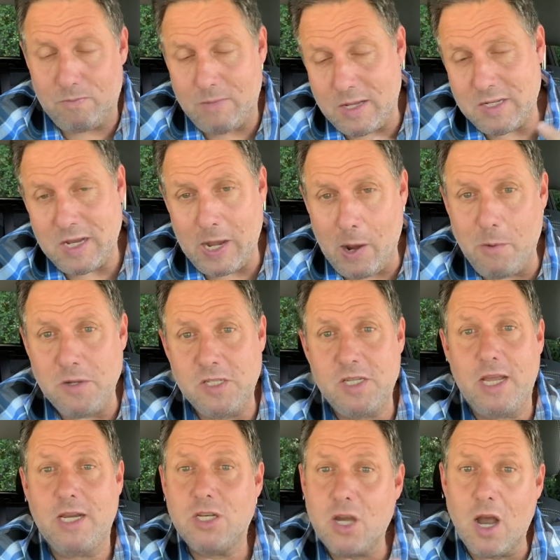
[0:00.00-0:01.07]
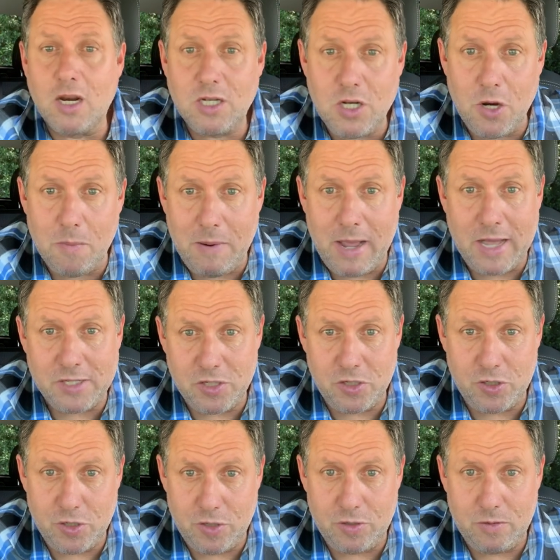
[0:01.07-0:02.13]
As I always say, talk to your
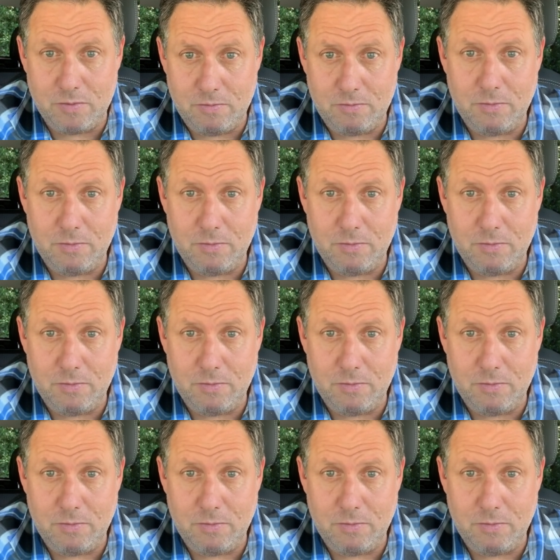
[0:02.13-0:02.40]
passengers.